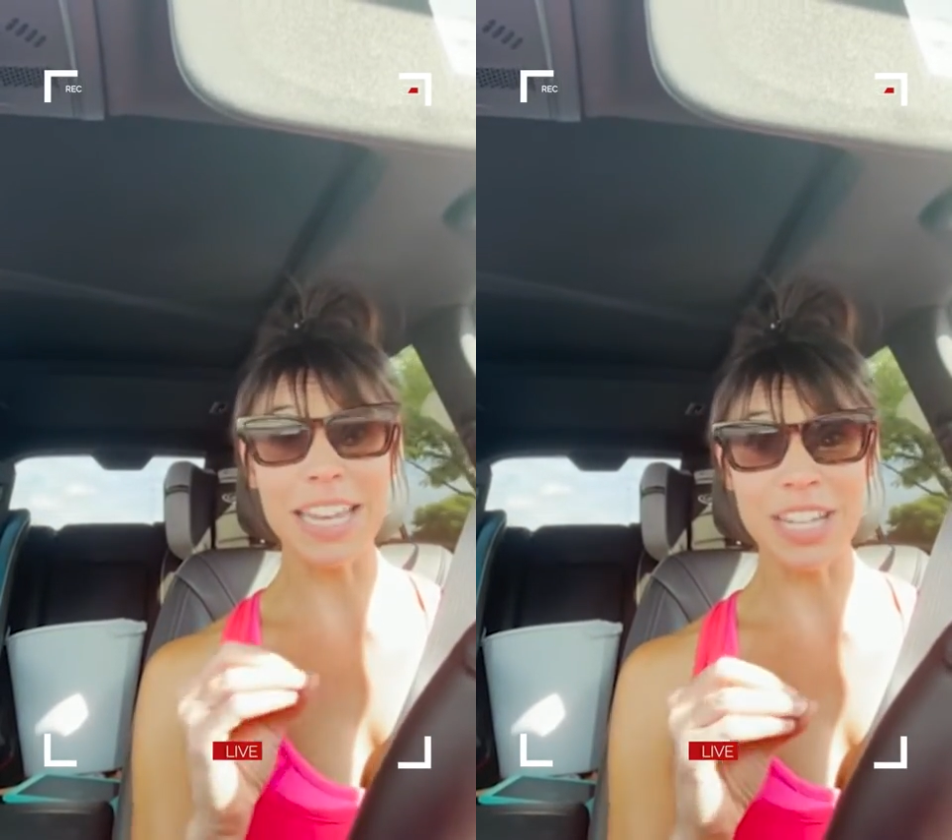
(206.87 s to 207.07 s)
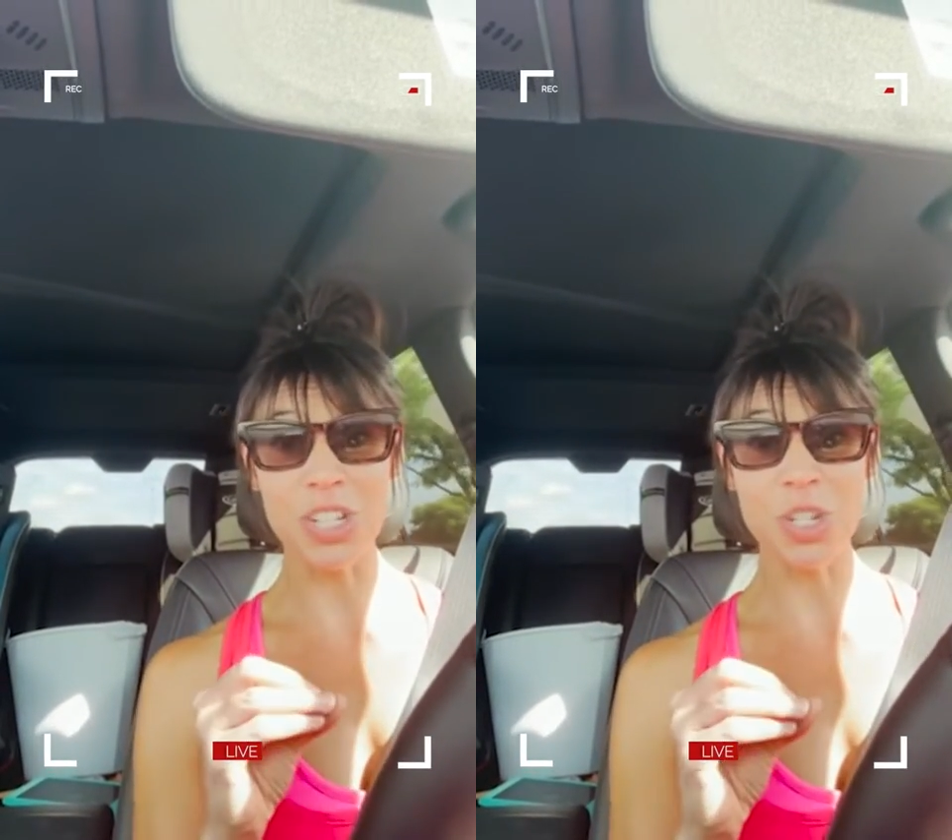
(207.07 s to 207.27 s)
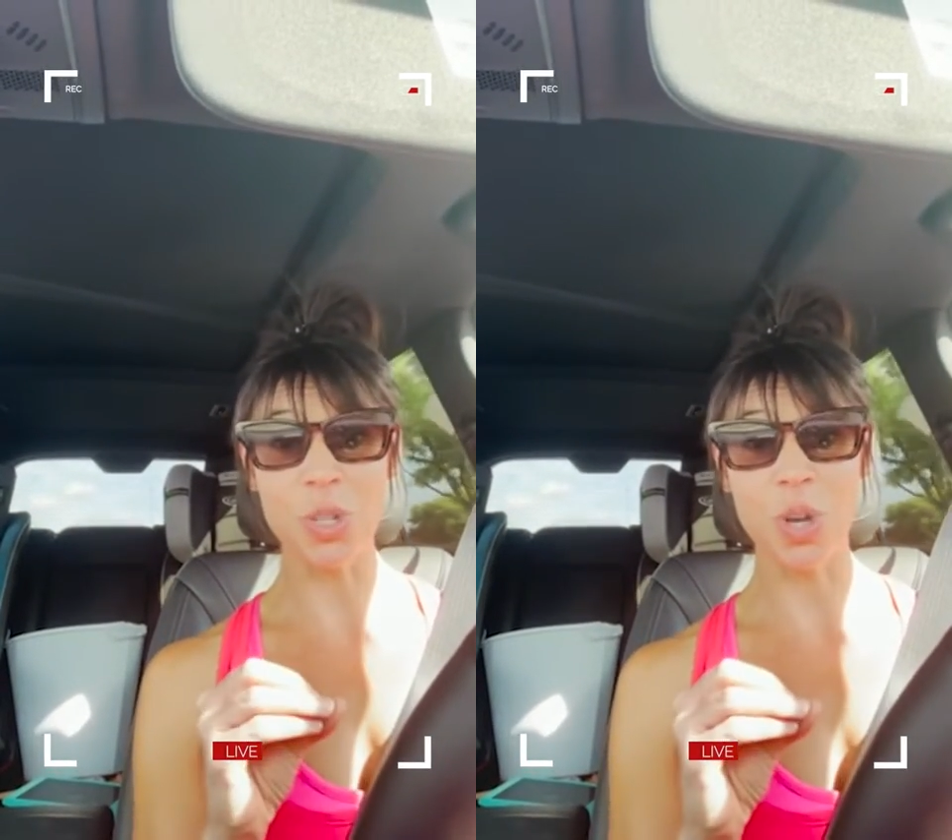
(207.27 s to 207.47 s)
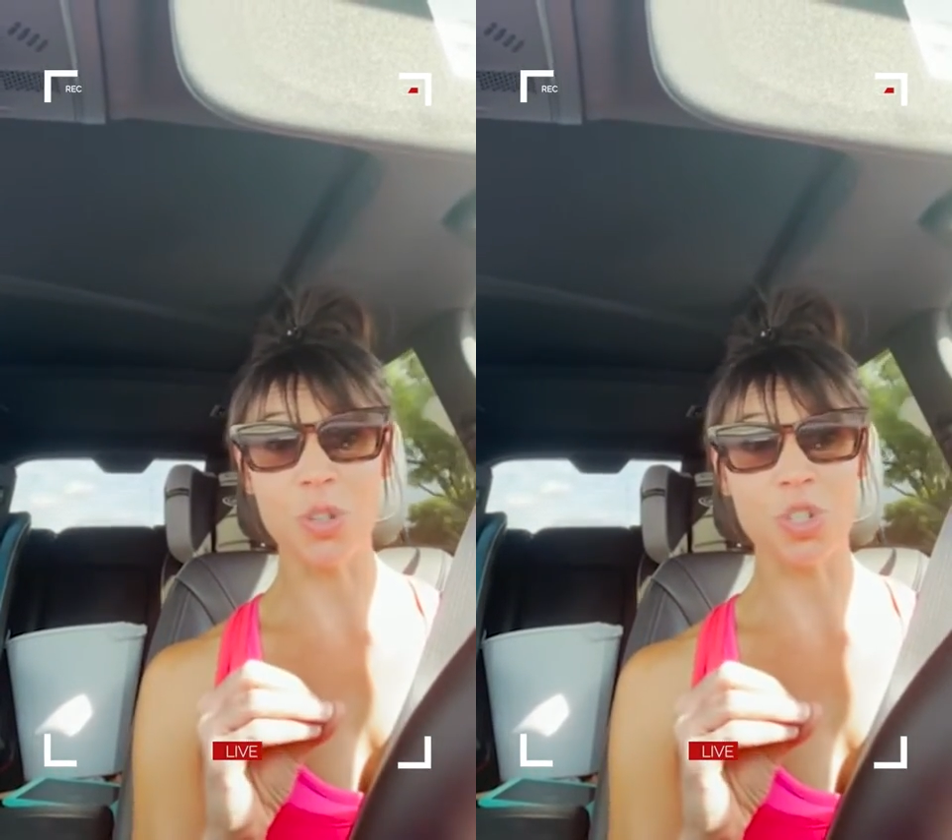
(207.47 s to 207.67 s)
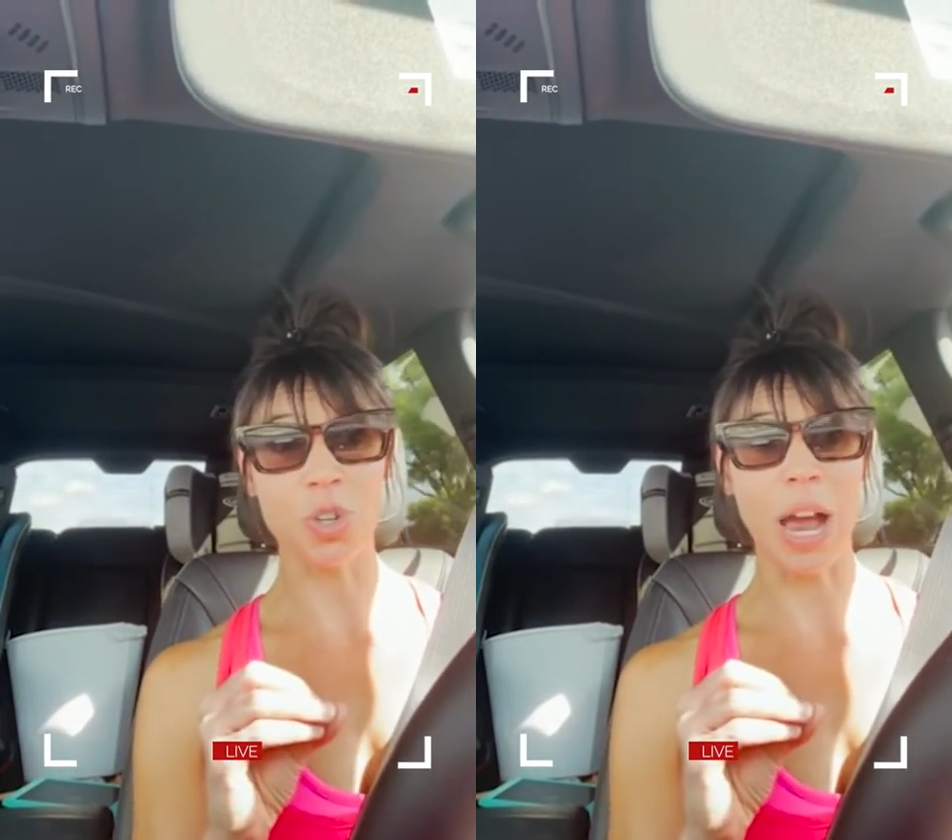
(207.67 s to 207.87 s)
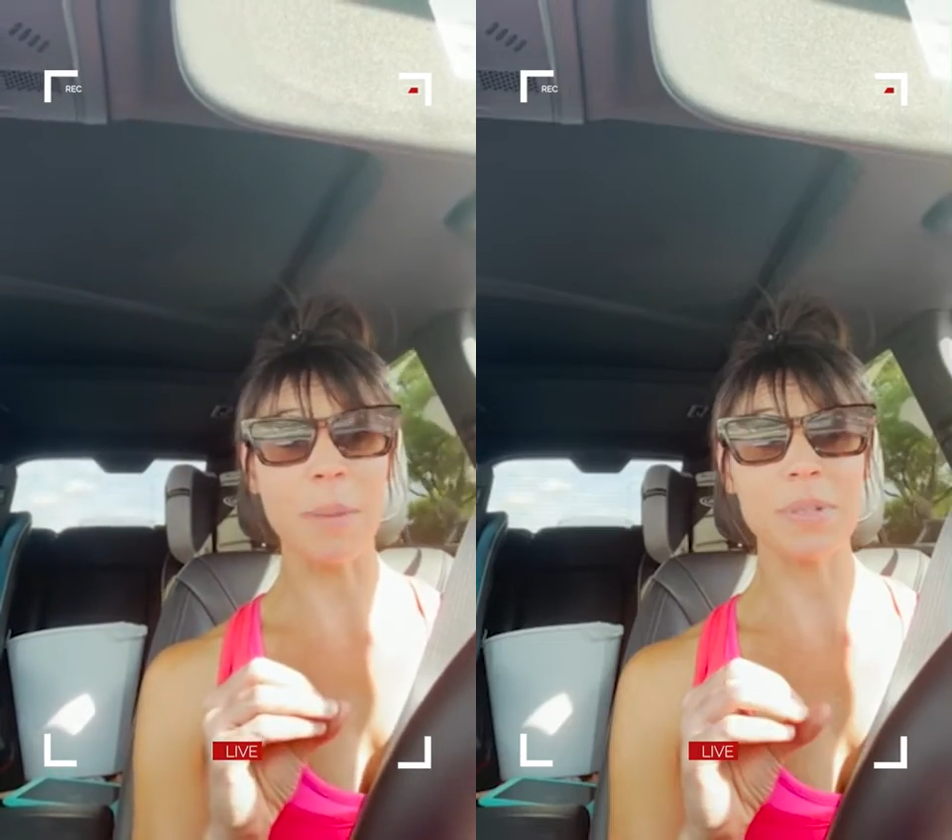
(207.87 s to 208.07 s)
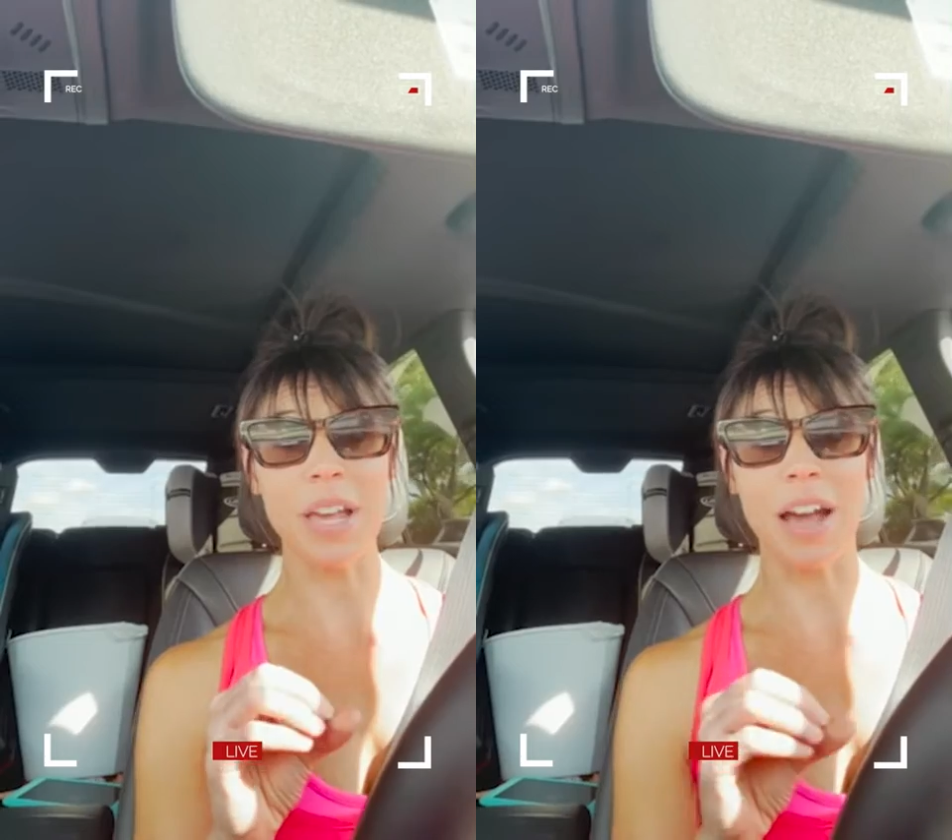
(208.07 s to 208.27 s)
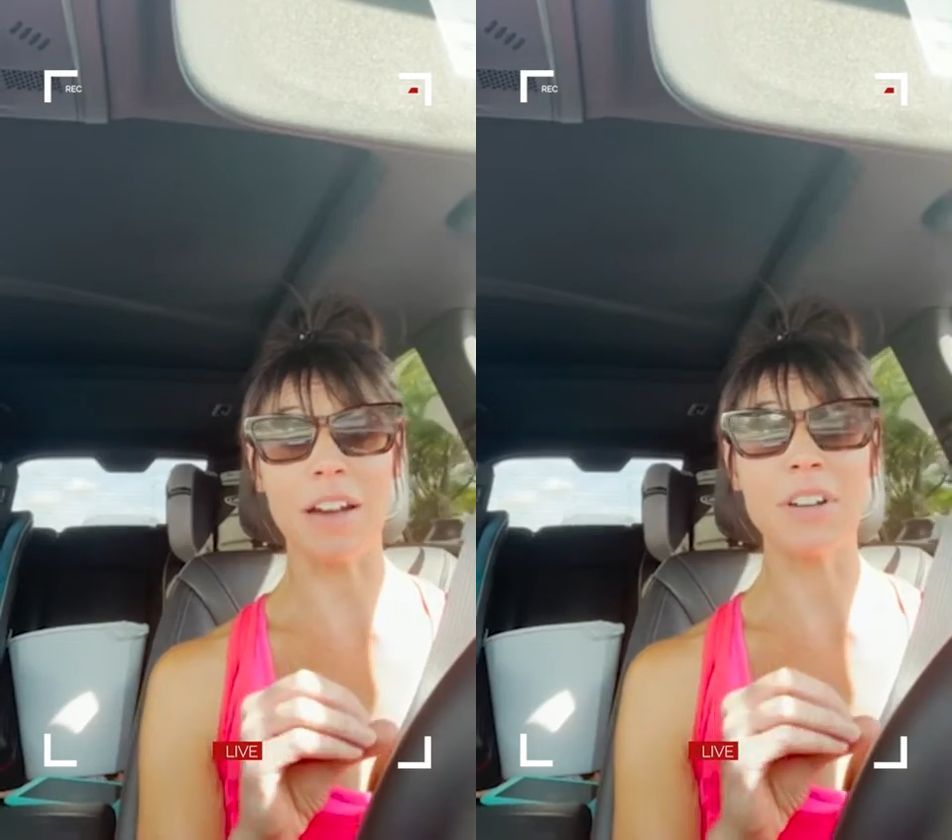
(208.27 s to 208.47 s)
into those traps
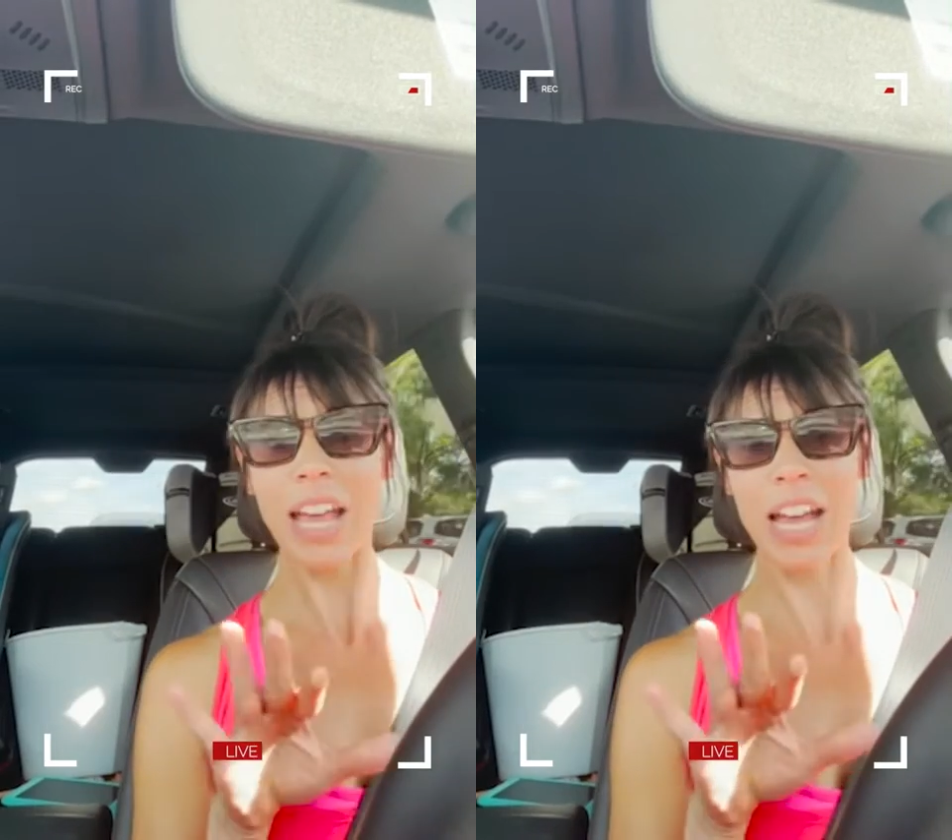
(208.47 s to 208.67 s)
of,